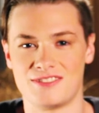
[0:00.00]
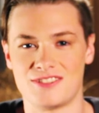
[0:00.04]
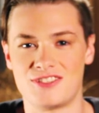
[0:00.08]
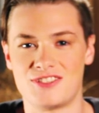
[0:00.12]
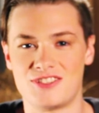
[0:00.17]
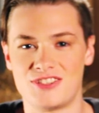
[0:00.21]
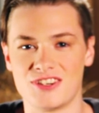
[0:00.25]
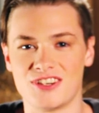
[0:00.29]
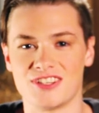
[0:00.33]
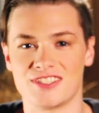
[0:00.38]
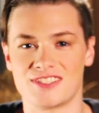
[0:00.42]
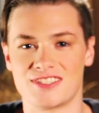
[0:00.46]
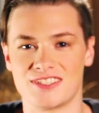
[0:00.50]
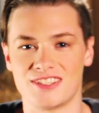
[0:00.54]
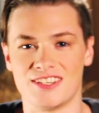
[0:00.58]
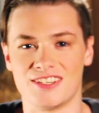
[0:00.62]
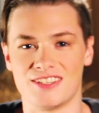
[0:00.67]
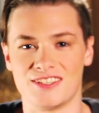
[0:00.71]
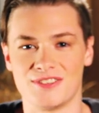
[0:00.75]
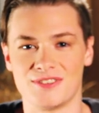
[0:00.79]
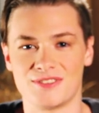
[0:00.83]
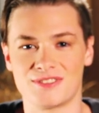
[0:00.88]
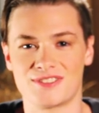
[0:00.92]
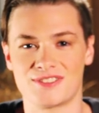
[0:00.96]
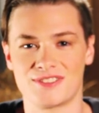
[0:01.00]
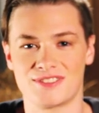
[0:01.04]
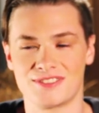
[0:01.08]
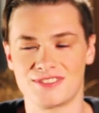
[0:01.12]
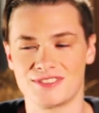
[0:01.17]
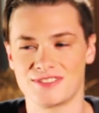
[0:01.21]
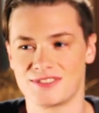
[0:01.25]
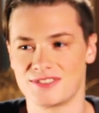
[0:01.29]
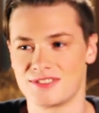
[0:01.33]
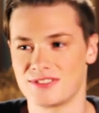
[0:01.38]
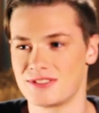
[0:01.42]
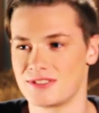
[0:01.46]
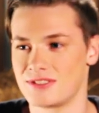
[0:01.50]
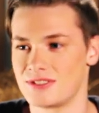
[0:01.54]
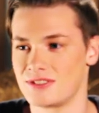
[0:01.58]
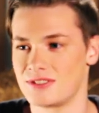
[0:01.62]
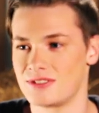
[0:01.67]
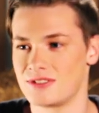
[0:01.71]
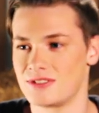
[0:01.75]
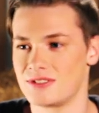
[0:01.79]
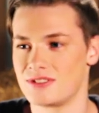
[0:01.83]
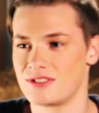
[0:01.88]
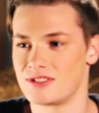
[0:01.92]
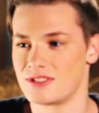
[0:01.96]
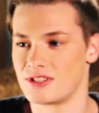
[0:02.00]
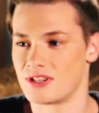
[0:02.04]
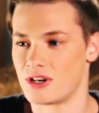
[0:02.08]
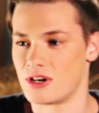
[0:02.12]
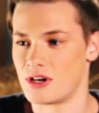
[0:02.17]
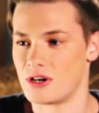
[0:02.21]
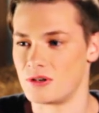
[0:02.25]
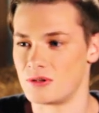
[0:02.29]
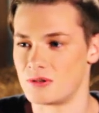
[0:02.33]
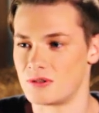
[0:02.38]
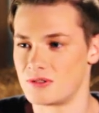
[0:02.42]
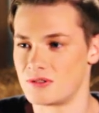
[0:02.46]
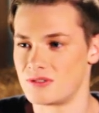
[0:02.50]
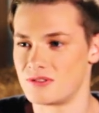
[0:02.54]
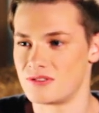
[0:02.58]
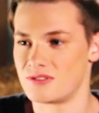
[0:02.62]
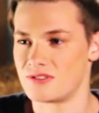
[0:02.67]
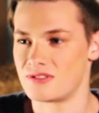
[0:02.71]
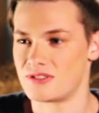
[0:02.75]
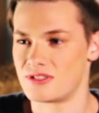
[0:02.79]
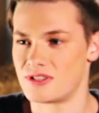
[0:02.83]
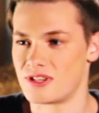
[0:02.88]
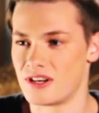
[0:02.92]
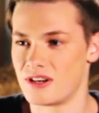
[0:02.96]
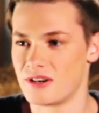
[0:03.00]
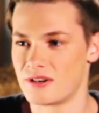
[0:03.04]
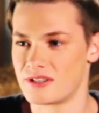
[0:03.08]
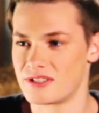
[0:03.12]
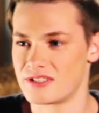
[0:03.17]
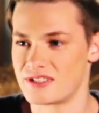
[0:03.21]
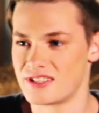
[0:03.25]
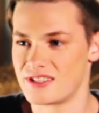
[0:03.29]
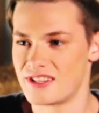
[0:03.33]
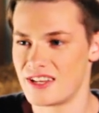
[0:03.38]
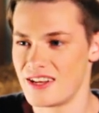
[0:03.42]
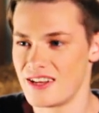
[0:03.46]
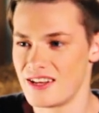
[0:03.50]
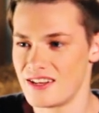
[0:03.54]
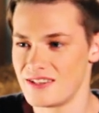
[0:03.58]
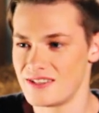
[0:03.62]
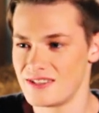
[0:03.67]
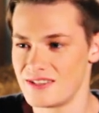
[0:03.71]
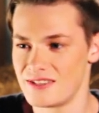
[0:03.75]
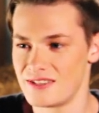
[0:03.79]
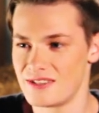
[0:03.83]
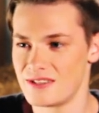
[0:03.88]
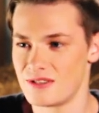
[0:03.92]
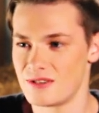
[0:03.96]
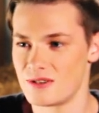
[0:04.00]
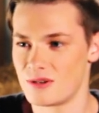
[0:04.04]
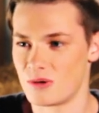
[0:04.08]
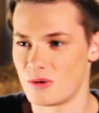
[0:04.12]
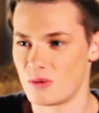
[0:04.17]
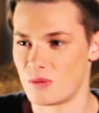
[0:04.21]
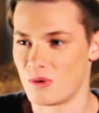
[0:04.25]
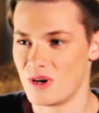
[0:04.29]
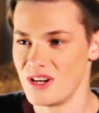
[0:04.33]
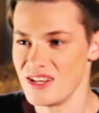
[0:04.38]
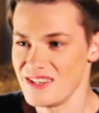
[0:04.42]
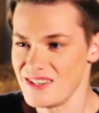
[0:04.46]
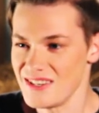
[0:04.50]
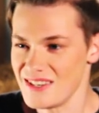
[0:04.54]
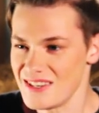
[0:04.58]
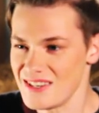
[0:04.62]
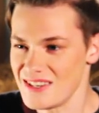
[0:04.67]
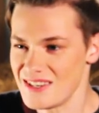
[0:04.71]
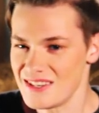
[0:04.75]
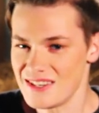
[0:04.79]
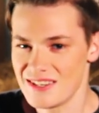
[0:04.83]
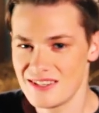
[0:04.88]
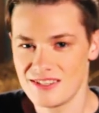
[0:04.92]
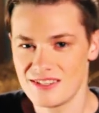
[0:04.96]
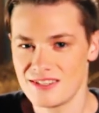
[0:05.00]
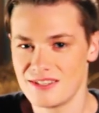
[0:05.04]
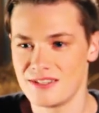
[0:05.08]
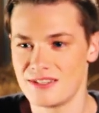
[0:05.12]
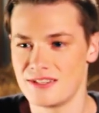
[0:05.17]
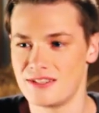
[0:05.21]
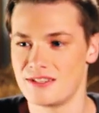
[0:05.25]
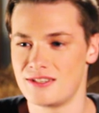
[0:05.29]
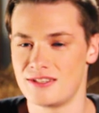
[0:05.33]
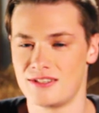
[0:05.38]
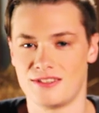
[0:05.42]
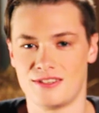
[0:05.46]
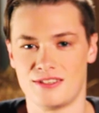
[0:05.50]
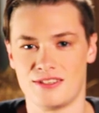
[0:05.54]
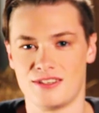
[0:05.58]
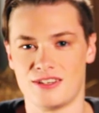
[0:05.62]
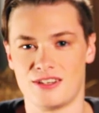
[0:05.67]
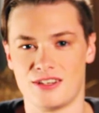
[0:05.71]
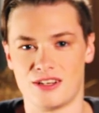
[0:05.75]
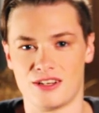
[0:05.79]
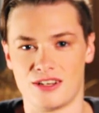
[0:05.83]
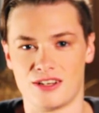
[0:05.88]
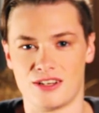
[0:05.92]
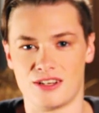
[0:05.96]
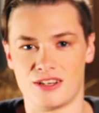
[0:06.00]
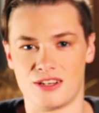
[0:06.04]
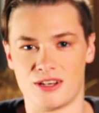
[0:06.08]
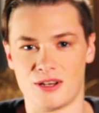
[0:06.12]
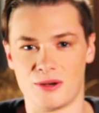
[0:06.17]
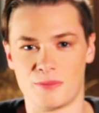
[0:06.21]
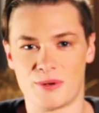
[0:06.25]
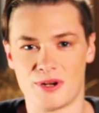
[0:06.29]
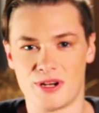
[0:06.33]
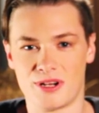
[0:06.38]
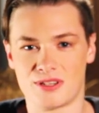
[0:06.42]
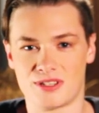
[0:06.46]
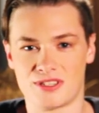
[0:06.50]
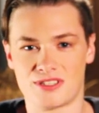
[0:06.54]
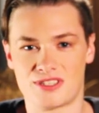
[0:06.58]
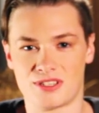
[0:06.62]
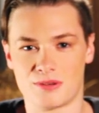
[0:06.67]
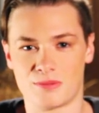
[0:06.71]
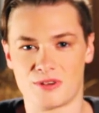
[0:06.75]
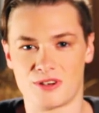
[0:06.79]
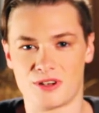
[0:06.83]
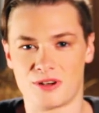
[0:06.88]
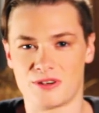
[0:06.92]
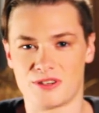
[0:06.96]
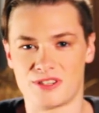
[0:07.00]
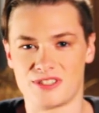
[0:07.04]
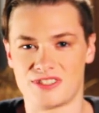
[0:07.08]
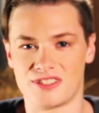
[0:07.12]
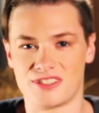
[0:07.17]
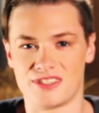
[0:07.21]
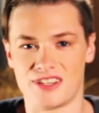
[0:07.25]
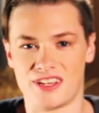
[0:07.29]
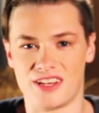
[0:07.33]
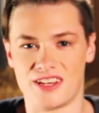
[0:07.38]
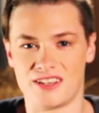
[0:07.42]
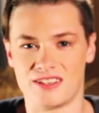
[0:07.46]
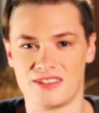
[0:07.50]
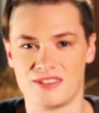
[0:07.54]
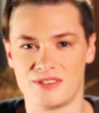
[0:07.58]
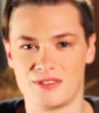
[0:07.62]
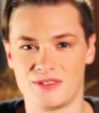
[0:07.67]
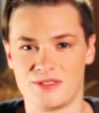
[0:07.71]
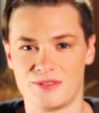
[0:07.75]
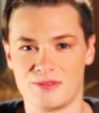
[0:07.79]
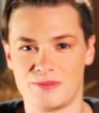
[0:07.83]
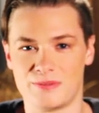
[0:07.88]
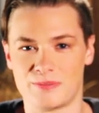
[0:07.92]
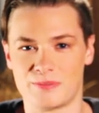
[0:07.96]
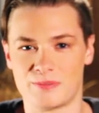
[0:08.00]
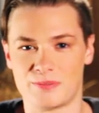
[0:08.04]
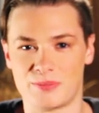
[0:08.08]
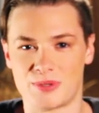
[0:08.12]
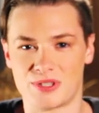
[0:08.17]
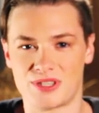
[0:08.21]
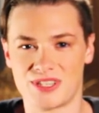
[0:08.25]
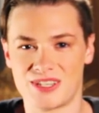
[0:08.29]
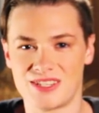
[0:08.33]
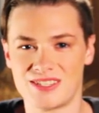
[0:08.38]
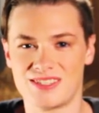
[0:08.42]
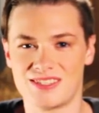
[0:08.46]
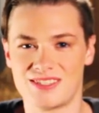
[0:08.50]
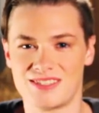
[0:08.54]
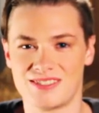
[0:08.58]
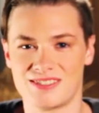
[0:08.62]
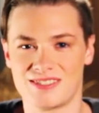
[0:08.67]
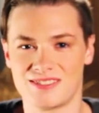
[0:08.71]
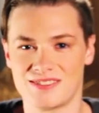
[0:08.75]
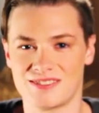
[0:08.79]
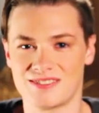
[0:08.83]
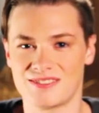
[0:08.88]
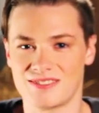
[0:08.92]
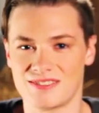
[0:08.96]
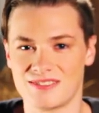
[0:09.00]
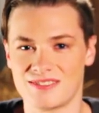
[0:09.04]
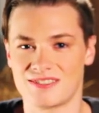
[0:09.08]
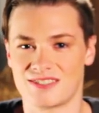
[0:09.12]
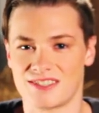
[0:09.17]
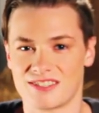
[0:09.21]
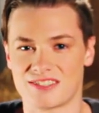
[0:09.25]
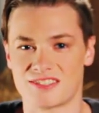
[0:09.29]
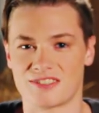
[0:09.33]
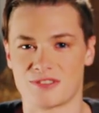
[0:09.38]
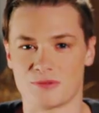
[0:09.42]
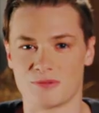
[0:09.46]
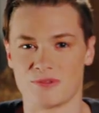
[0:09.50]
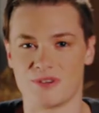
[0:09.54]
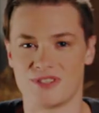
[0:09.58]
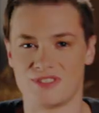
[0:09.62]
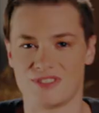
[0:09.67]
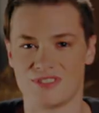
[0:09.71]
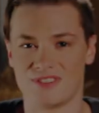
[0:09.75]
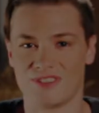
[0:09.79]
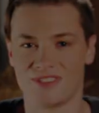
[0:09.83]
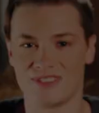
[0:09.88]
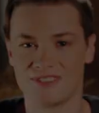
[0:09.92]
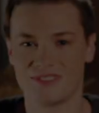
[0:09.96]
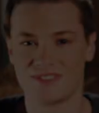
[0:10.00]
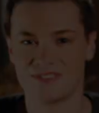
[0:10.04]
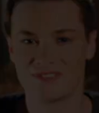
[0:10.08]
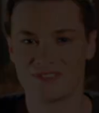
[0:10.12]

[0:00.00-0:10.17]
just Legos. Oh, they already did that? What? Apparently someone already did that. But this is original.